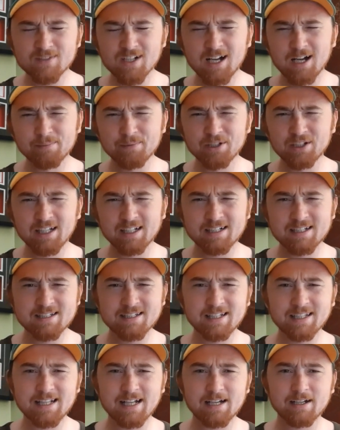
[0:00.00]
You'd like to
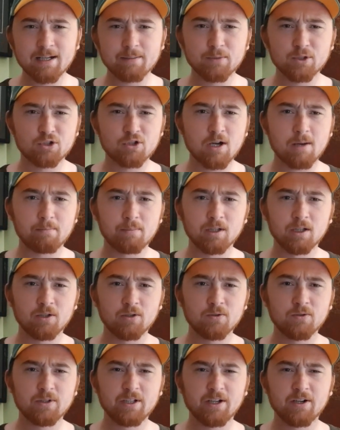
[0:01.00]
see that number drop
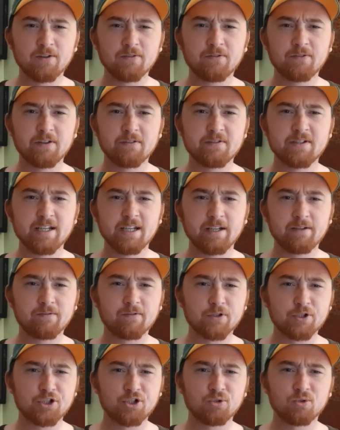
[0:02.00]
below, 15
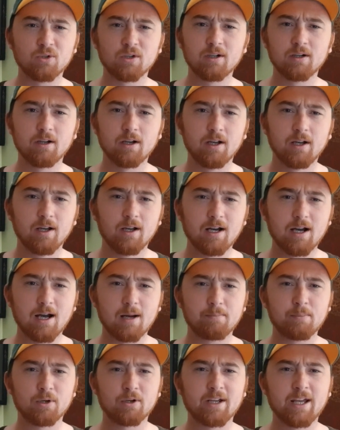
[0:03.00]
for sure
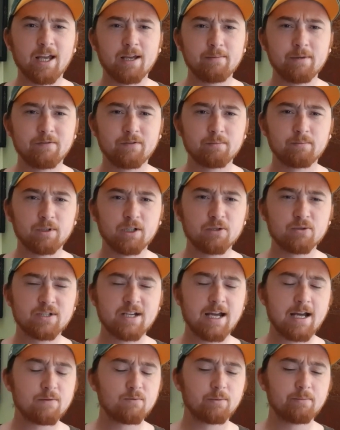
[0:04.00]
per game. Even below
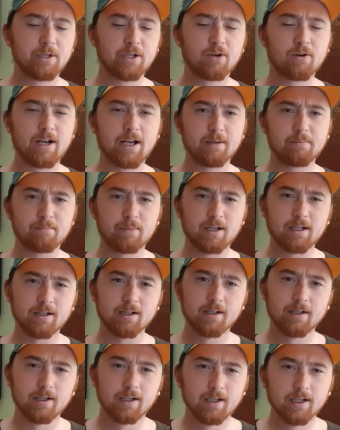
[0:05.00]
10 would be great, but
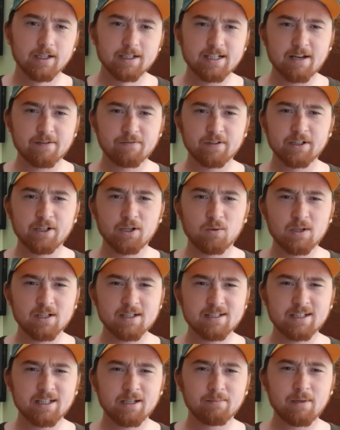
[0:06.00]
definitely don't want
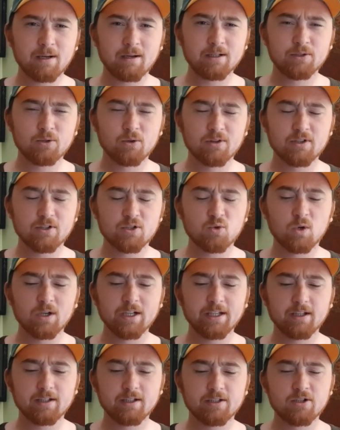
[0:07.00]
to see them north of
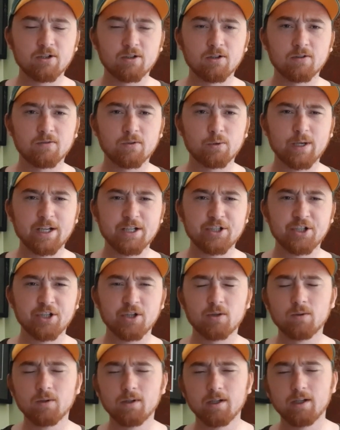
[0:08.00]
20 on the turnover
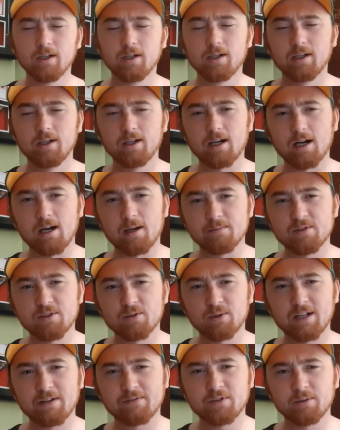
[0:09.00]
ratio. So
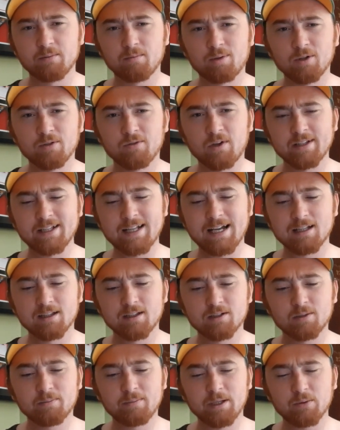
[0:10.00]
we'll have to improve on that a
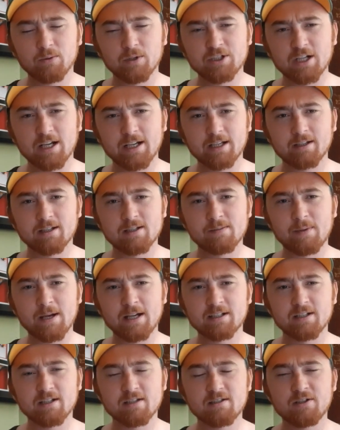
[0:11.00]
little bit, which I
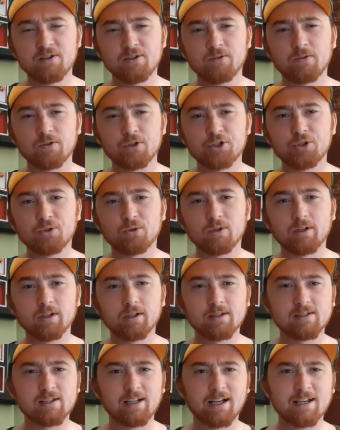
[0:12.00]
expect us to for sure,
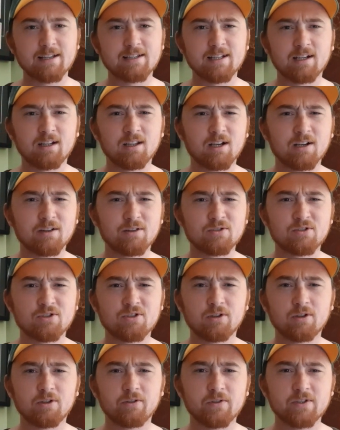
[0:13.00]
because like I said, a lot of those
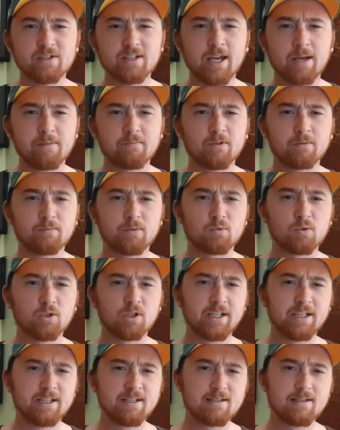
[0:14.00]
turnovers came from the
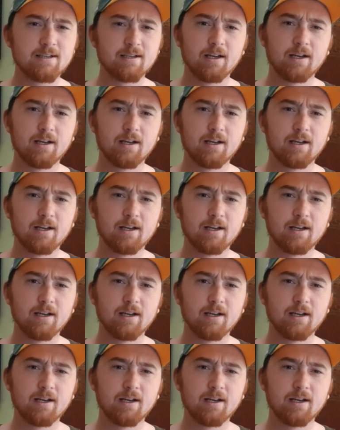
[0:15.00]
rookies,